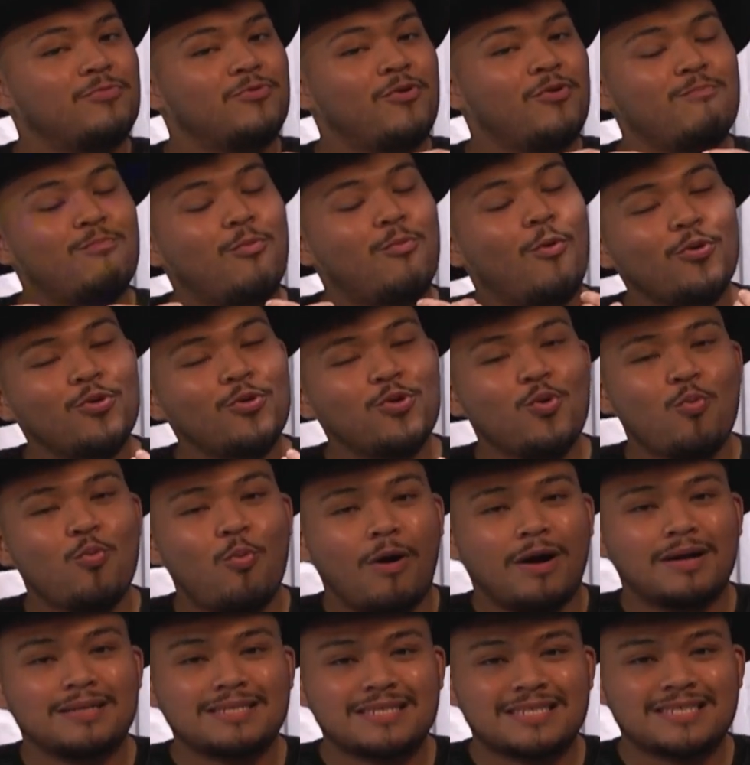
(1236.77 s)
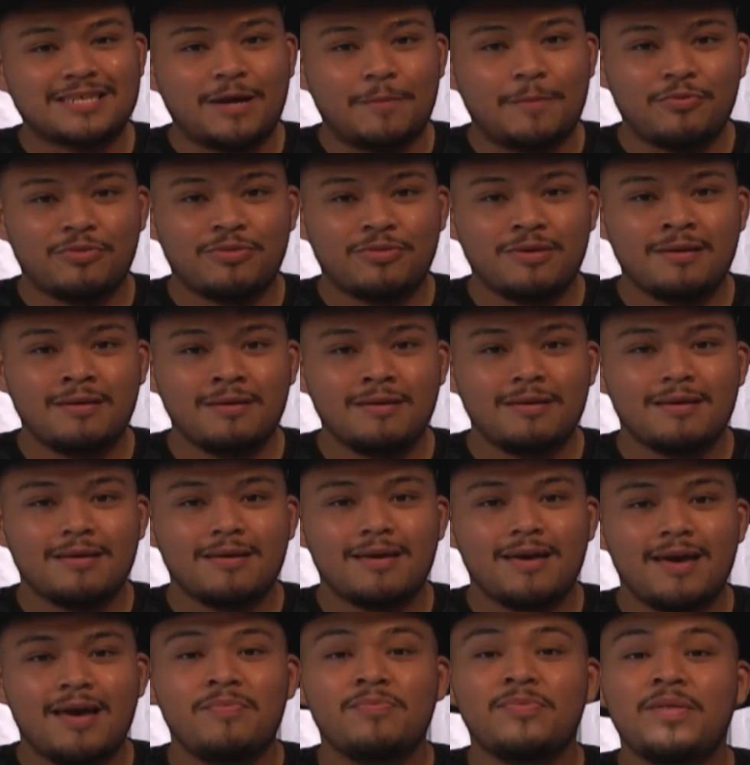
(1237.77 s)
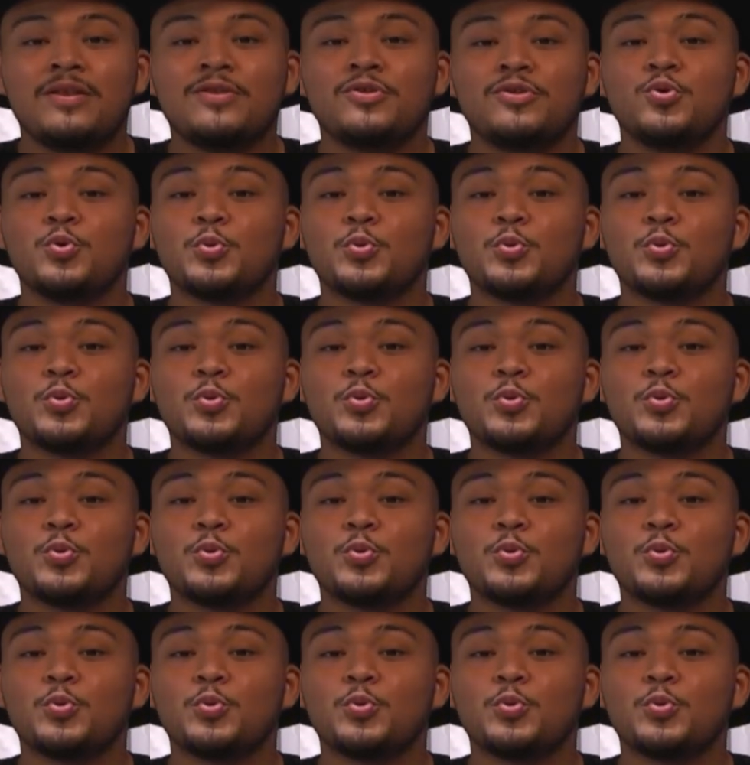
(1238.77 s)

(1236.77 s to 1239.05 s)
The more you want something and then